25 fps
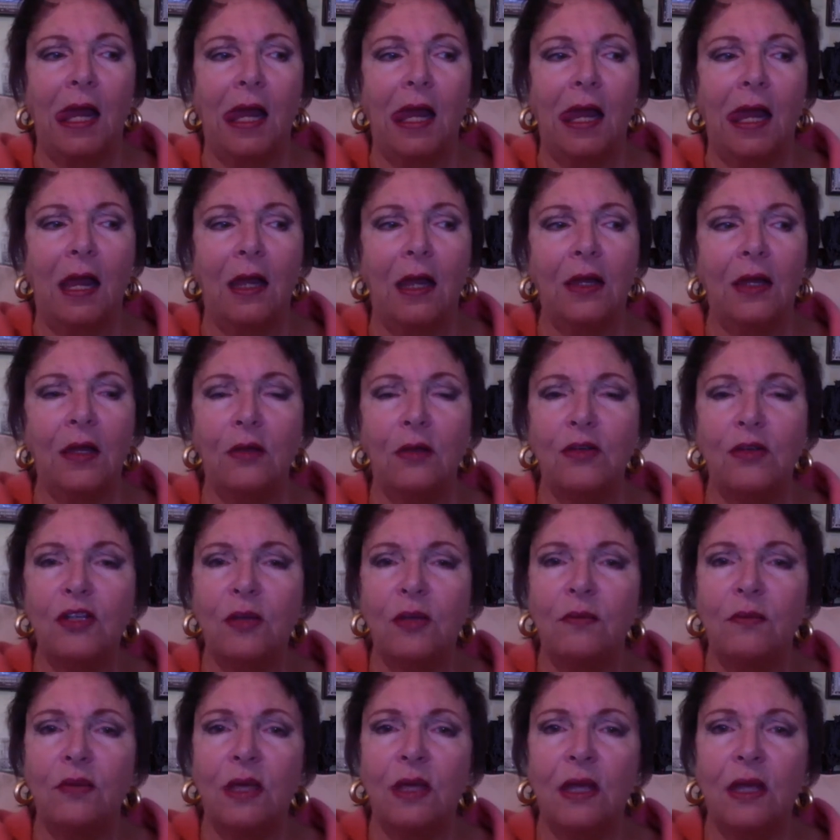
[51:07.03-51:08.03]
you know,
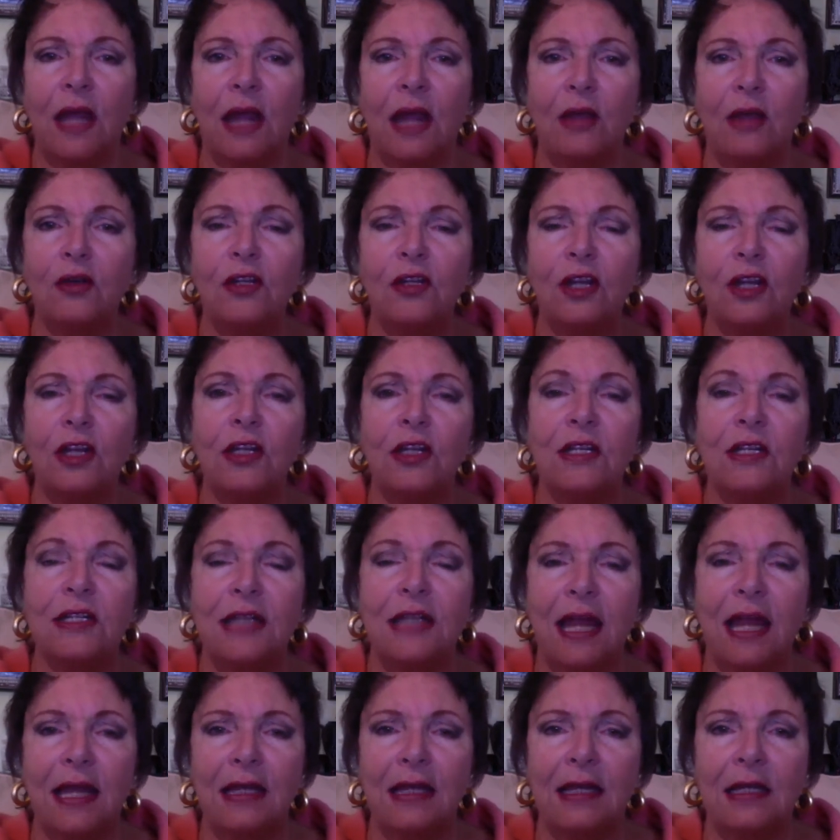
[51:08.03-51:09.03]
something I couldn't
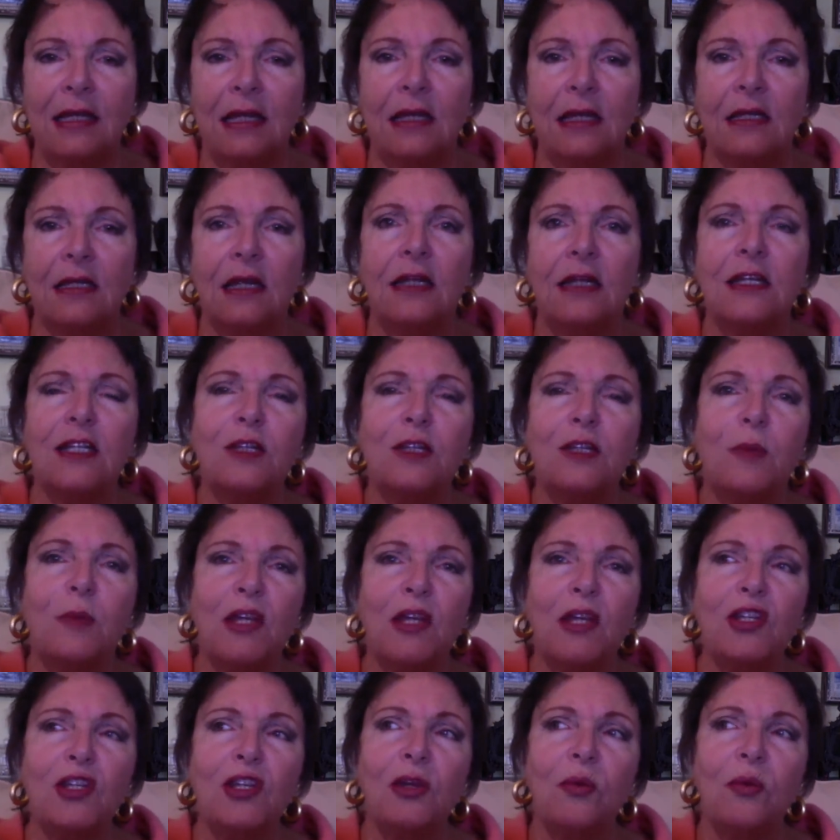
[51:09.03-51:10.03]
understand it. And
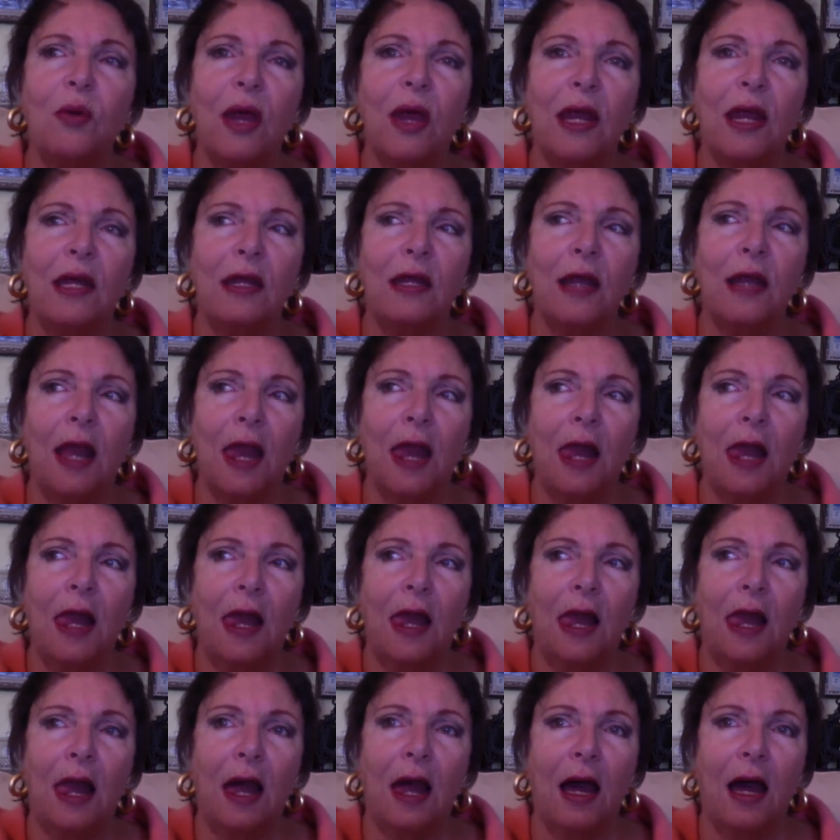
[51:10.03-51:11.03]
especially when
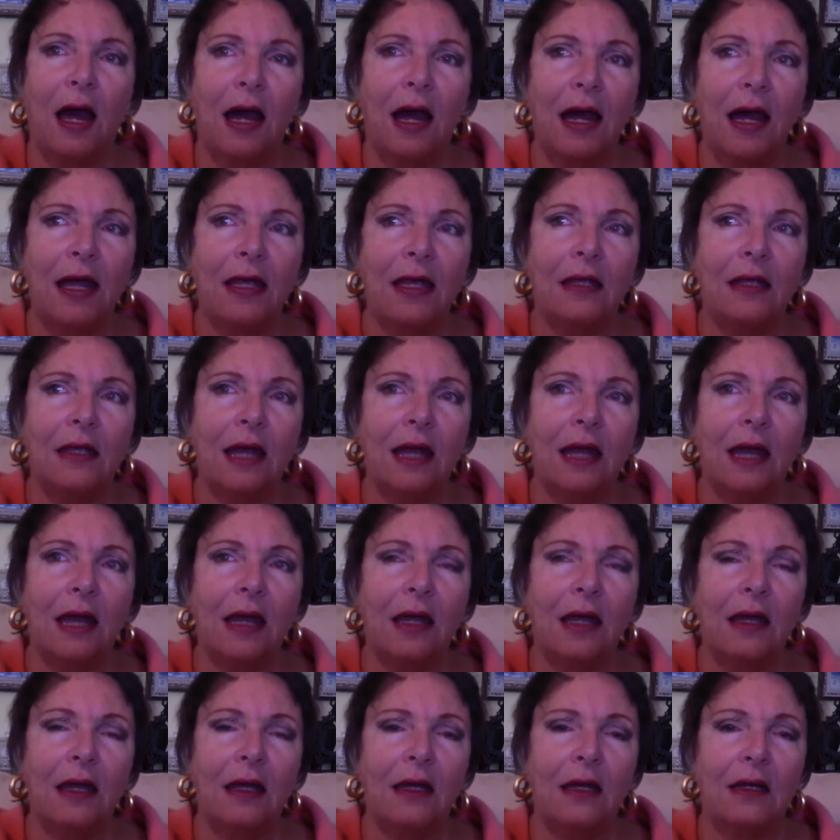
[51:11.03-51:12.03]
I
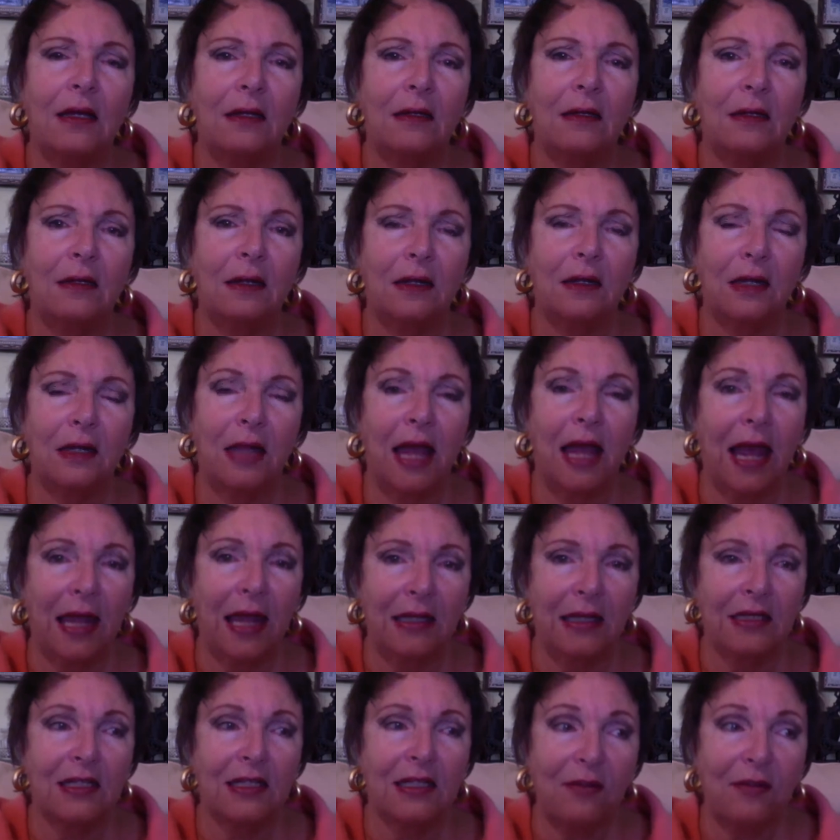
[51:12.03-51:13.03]

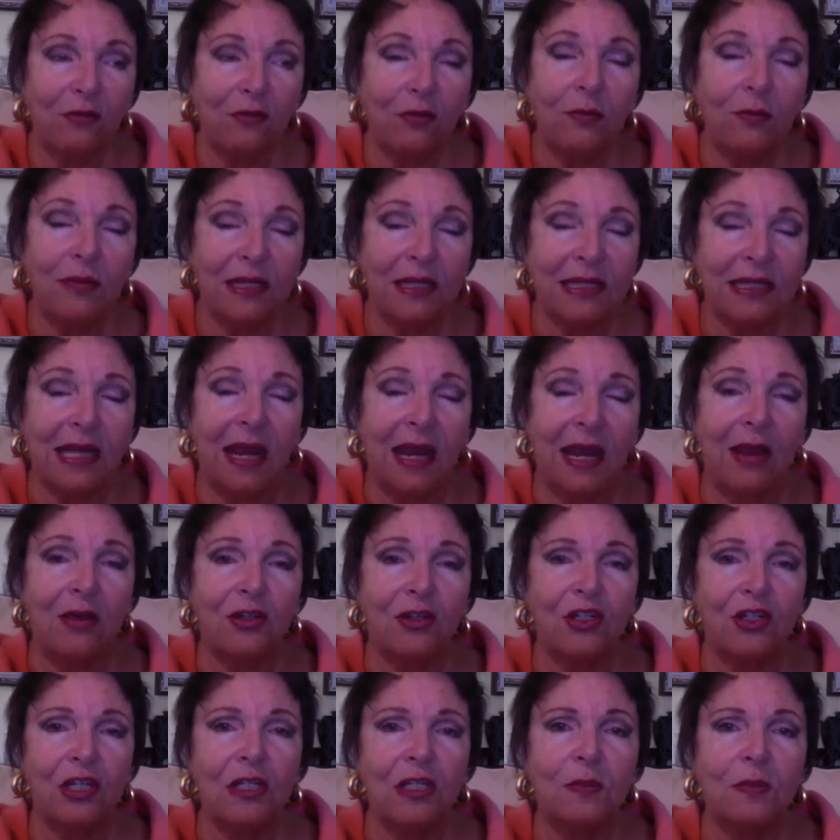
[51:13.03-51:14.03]
had several
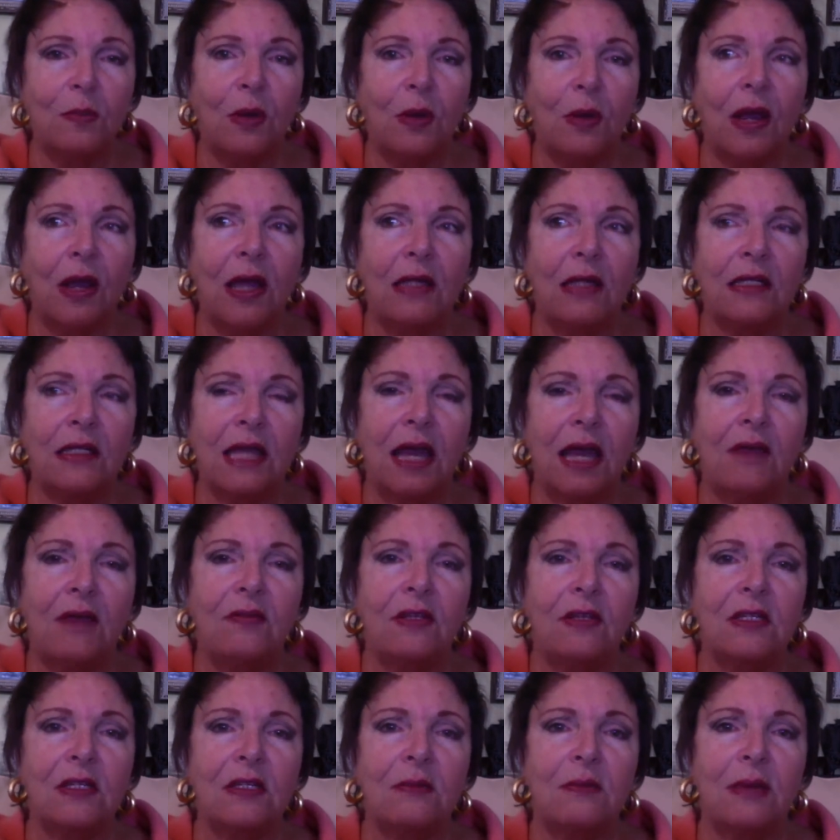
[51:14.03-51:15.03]
miscarriages prior to
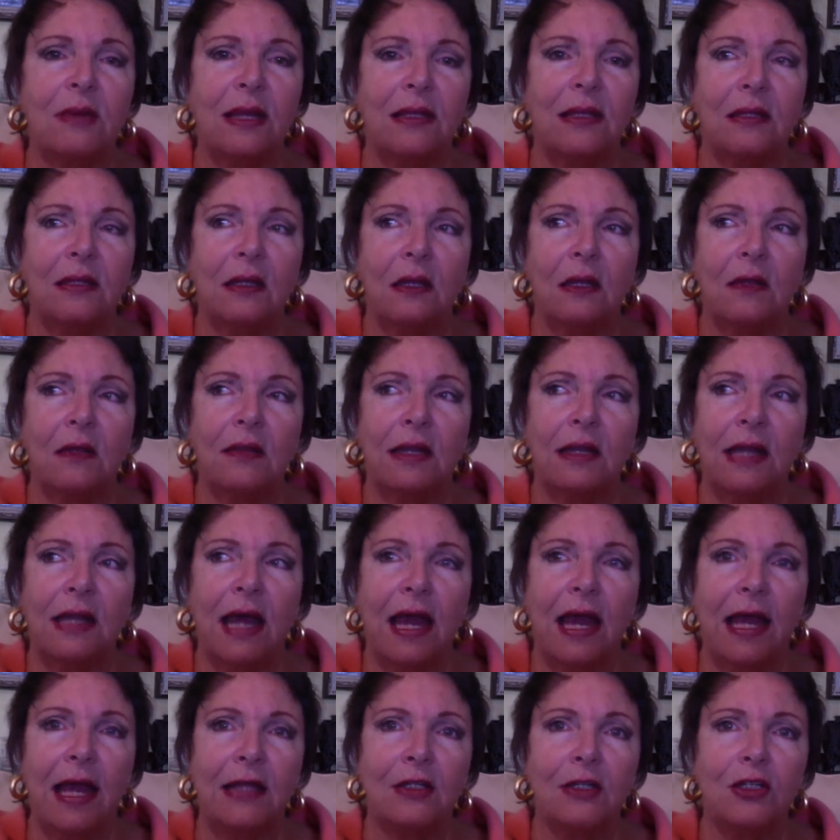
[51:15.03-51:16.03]
having Samantha, and then I
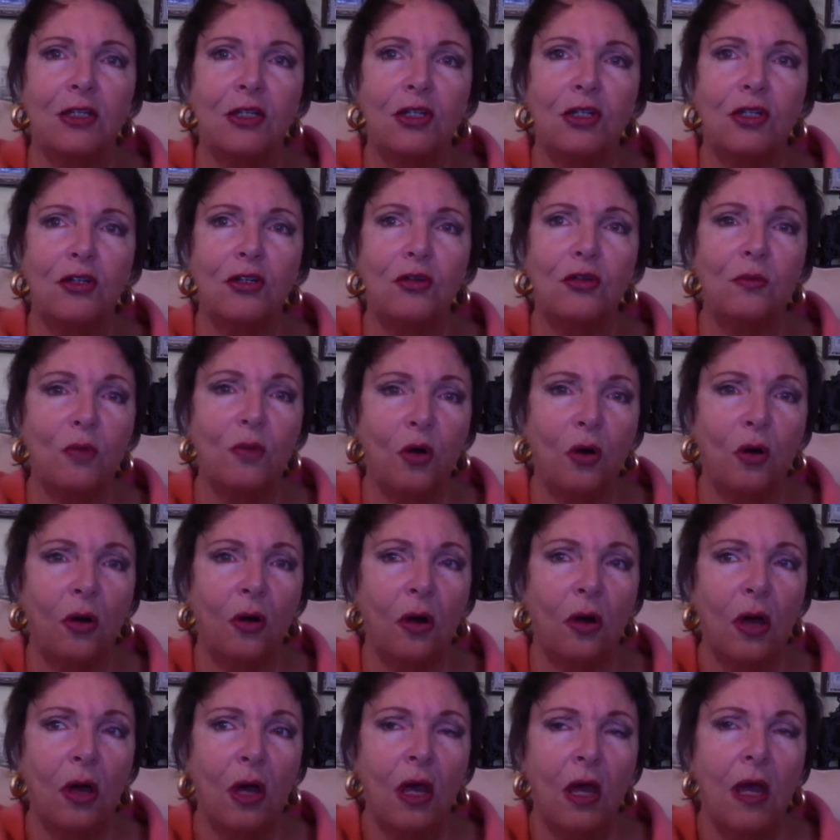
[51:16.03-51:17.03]
had two
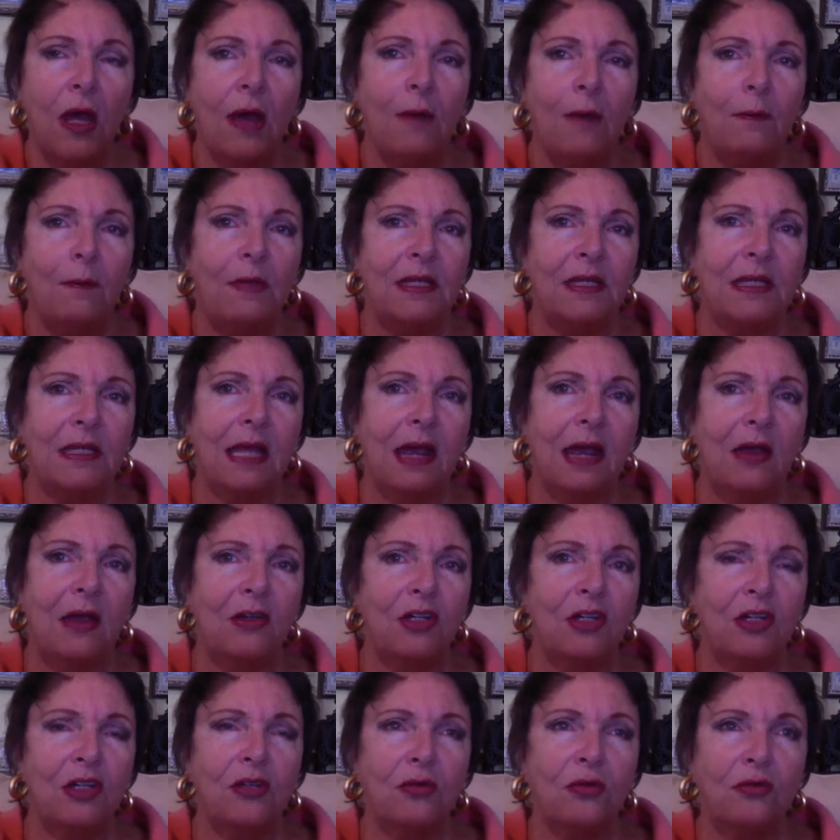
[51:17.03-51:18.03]
more
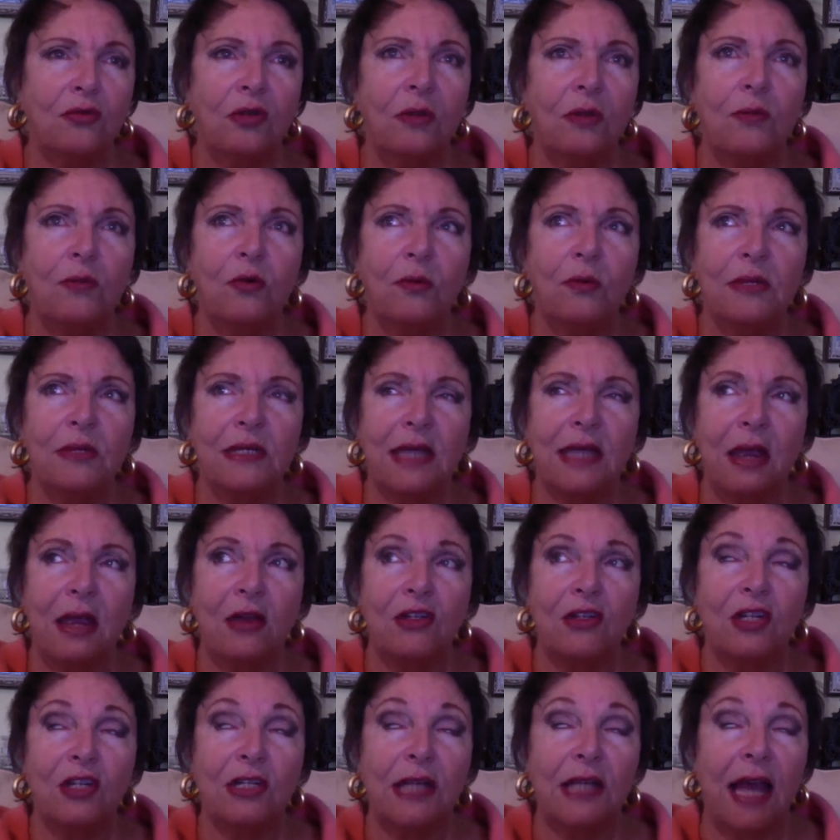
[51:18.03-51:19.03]
miscarriages or three more
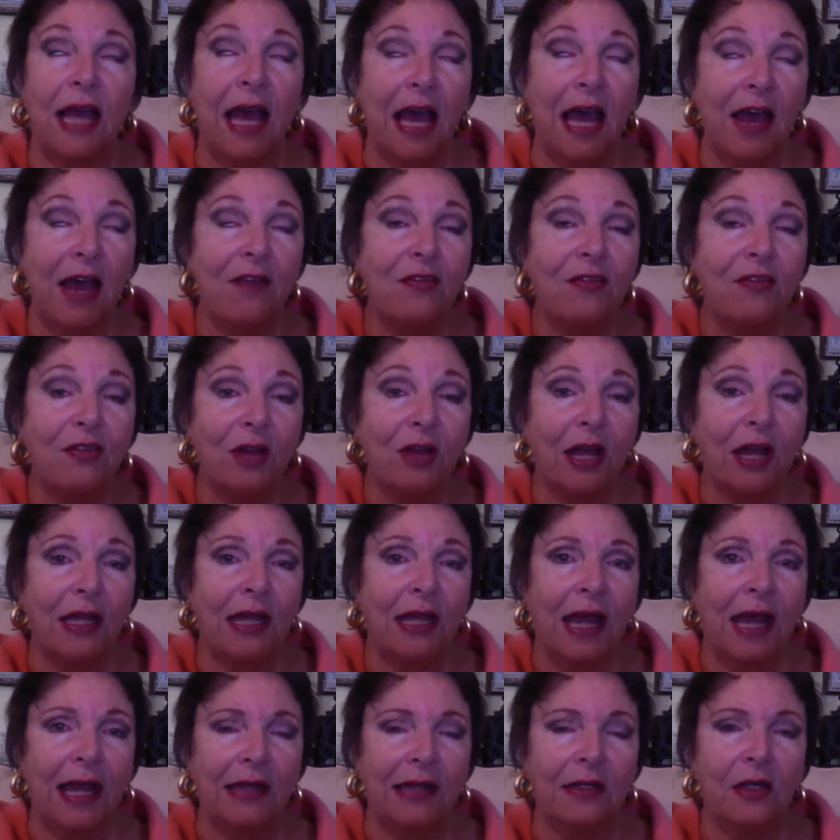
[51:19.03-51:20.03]
miscarriages after I'd
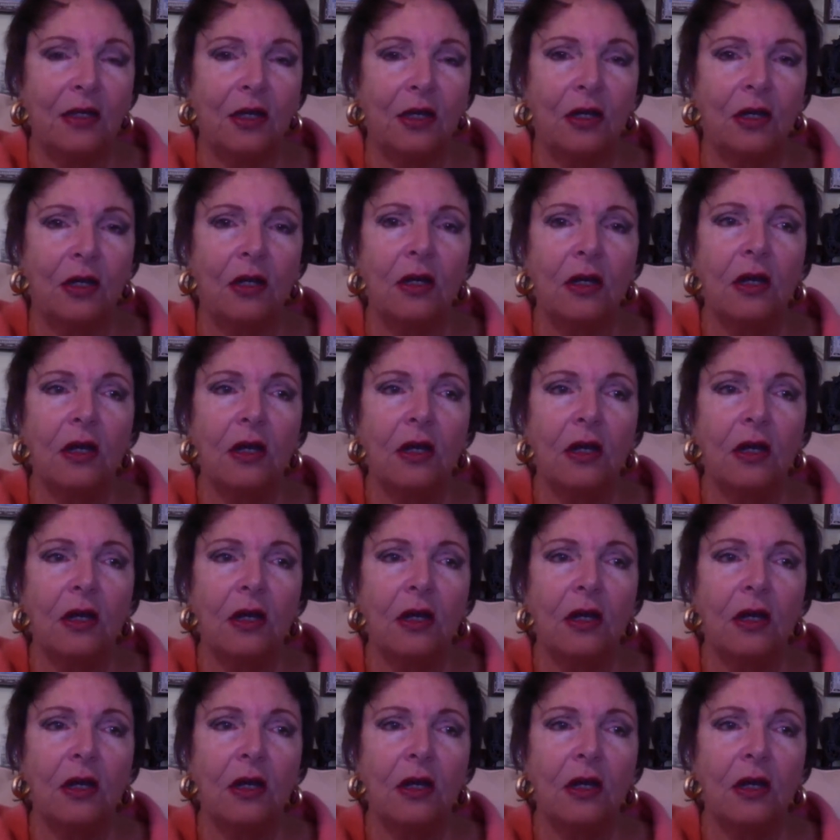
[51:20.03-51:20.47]
had her.